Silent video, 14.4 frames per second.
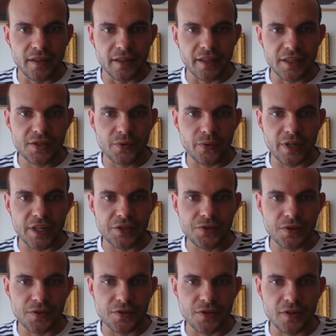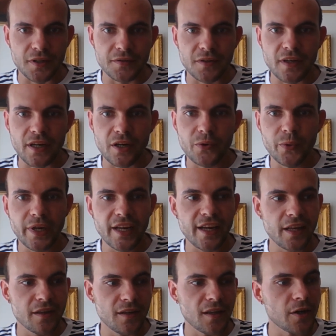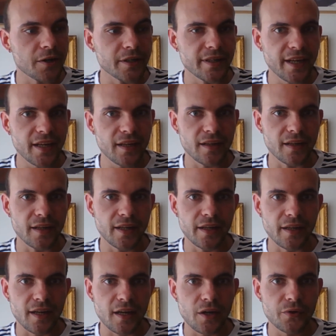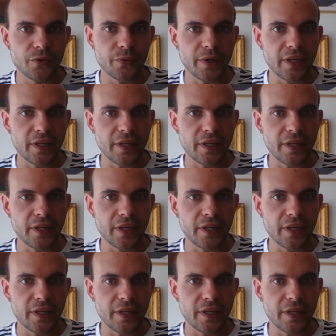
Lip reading: these questions of how do we handle our data, and uh, how